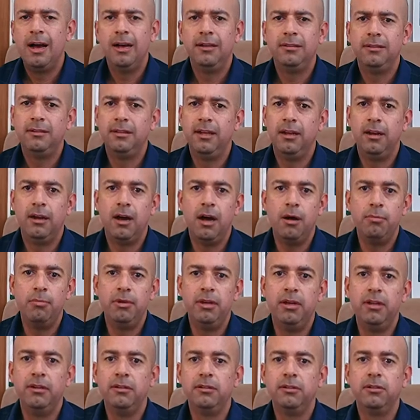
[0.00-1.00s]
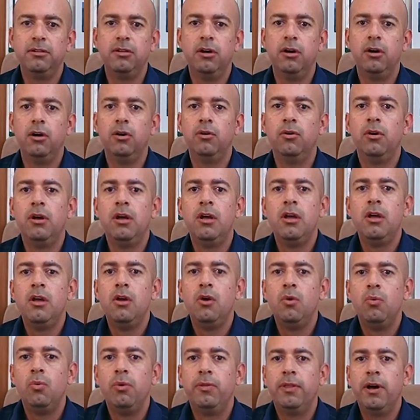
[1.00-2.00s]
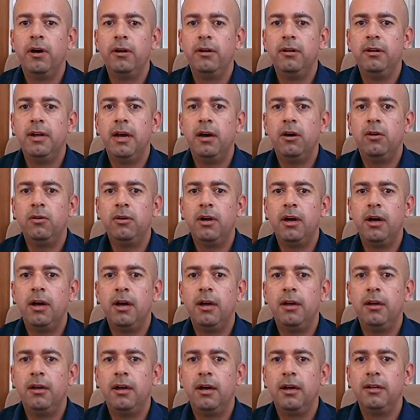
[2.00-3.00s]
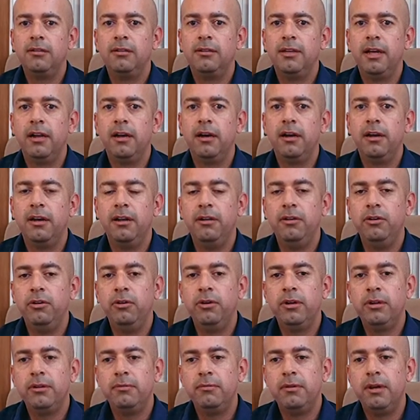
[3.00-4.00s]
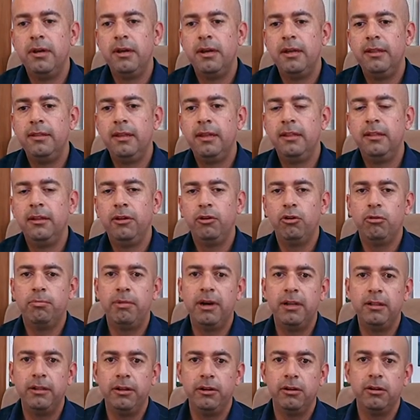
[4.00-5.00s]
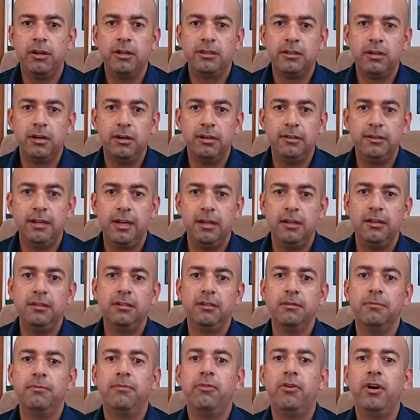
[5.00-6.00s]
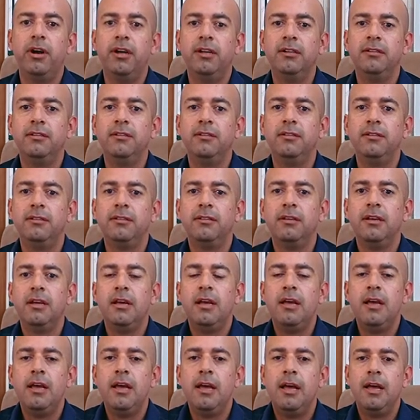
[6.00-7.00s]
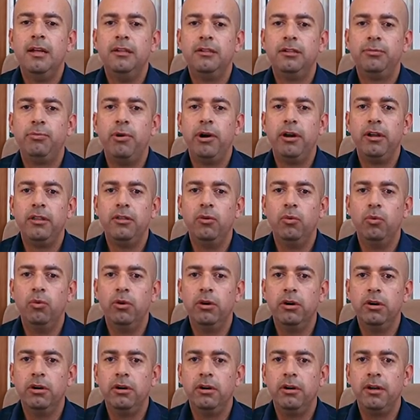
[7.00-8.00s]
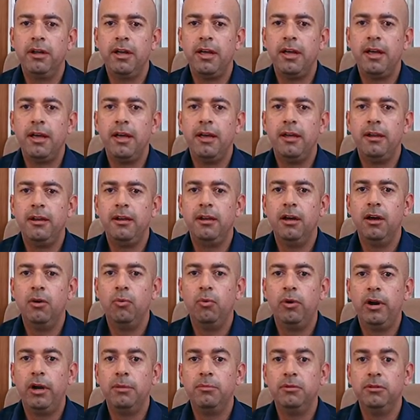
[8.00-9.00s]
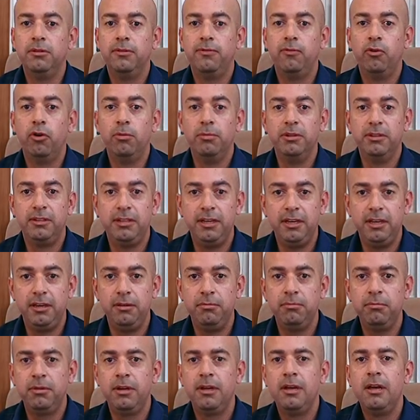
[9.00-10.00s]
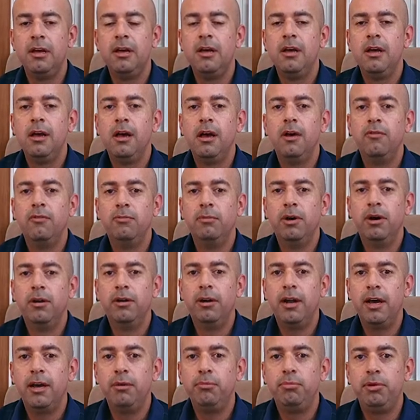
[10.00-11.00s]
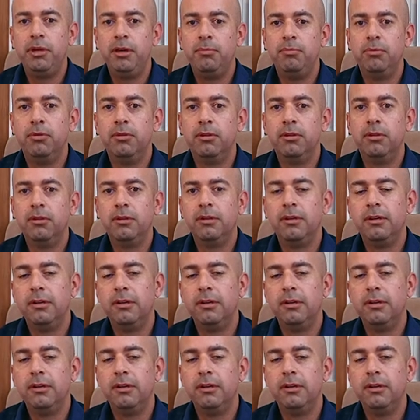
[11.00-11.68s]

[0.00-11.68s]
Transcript: I said, I'm in. So without a doubt, I said, I'm gonna do it. And then little by little, I started telling some friends and spreading the word, and we're able to form a team of about 9 people.